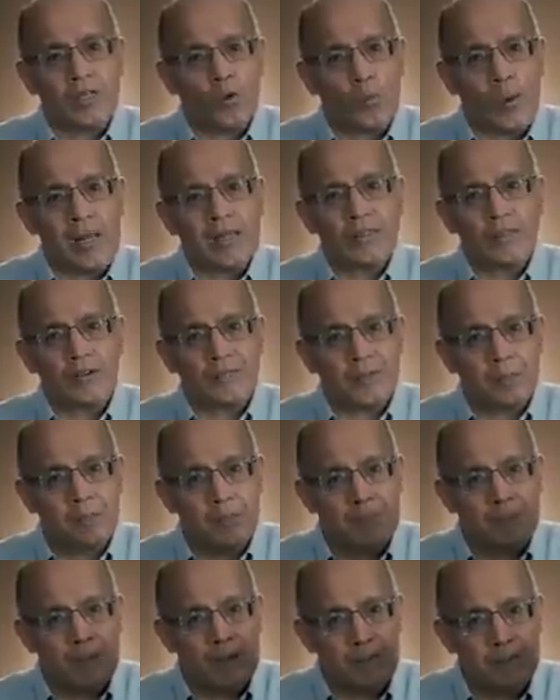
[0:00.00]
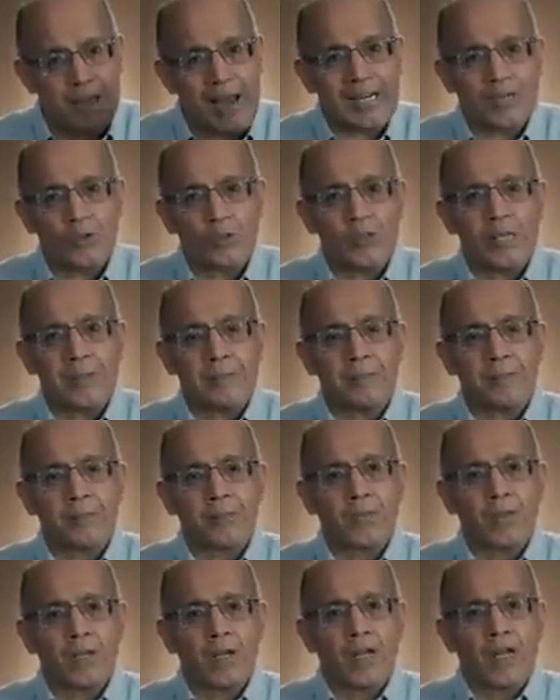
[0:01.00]
the wealth of the people back to them.
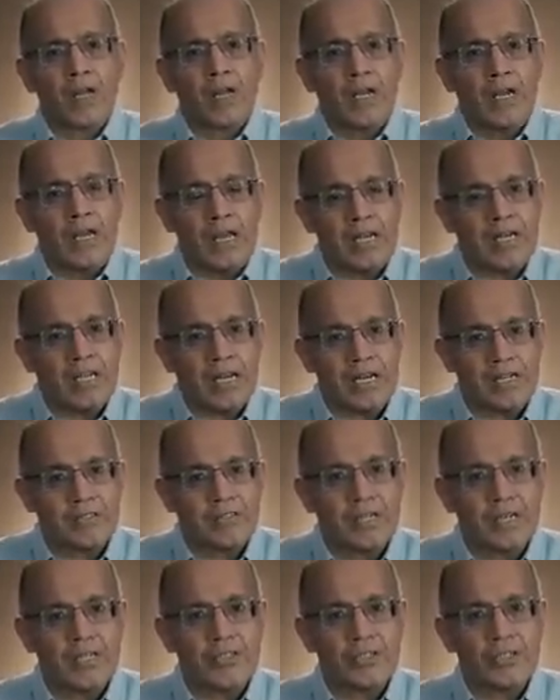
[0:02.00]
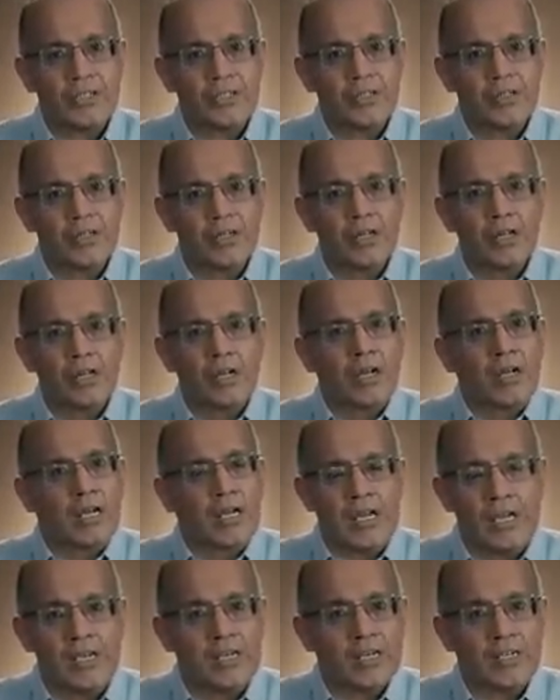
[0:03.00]
India is rich,
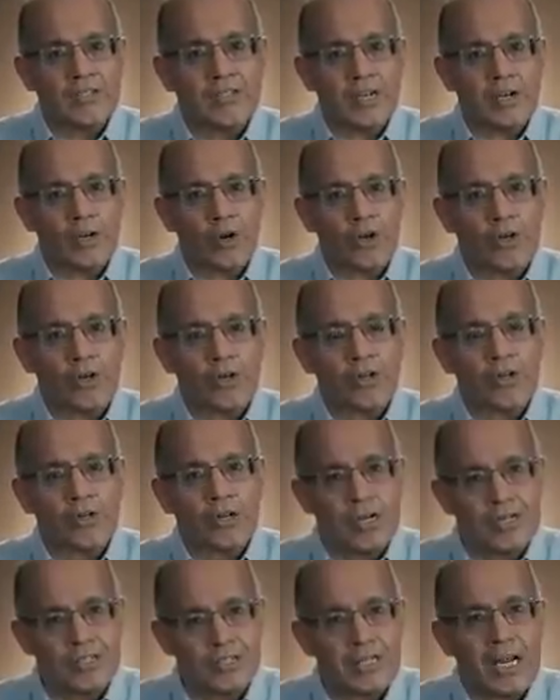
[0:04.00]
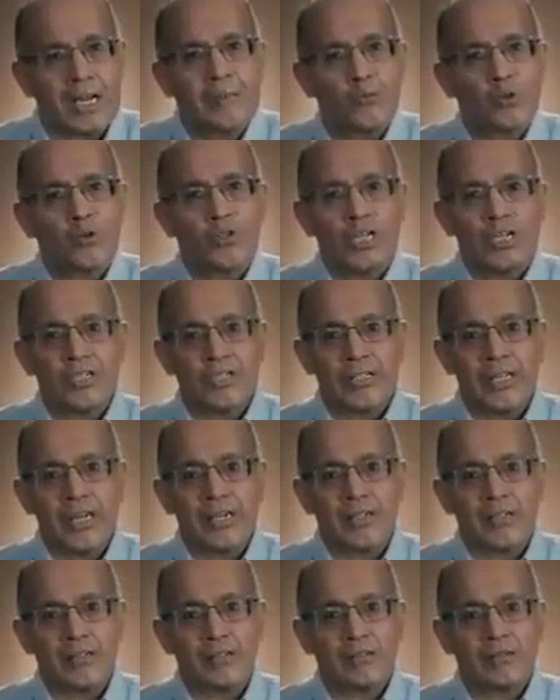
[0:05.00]
Indians are not. It's time to change
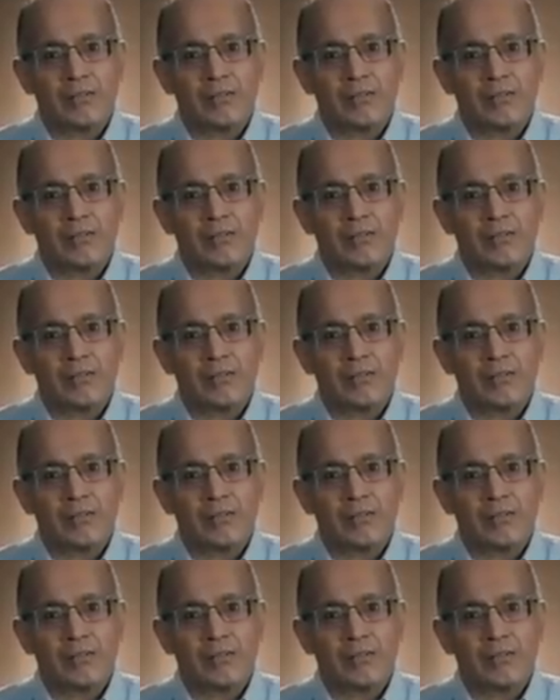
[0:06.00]
that.